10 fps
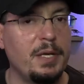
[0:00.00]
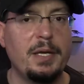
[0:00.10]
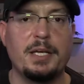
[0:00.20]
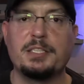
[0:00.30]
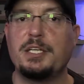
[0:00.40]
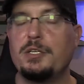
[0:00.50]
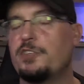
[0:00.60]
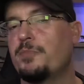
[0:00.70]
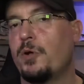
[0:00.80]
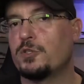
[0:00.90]
is the use
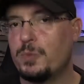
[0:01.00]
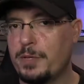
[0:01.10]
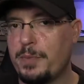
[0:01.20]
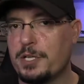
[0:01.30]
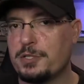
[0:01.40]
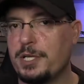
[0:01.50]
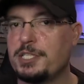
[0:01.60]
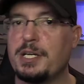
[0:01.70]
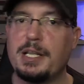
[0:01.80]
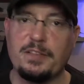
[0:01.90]
of pulse width
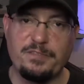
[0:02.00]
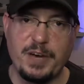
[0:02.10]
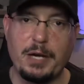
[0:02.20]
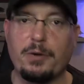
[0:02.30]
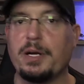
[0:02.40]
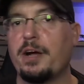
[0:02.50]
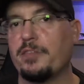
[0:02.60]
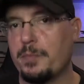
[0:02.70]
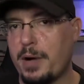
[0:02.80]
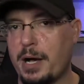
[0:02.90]
modulation in the firing of the
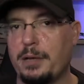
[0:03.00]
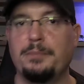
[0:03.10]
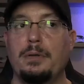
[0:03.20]
mod.